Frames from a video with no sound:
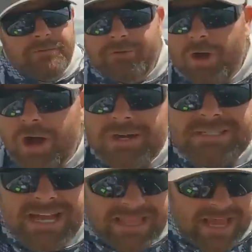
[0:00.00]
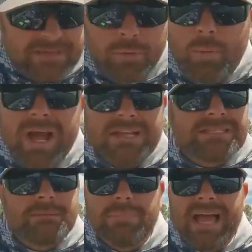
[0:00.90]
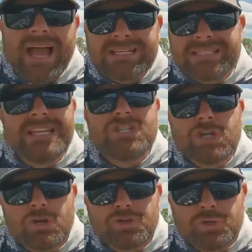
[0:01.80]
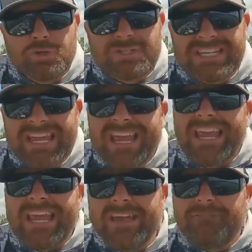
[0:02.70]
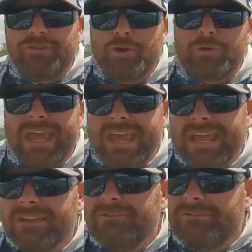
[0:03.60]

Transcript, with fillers: the frogs, I like the whites, the blacks, and chartreuse. If you can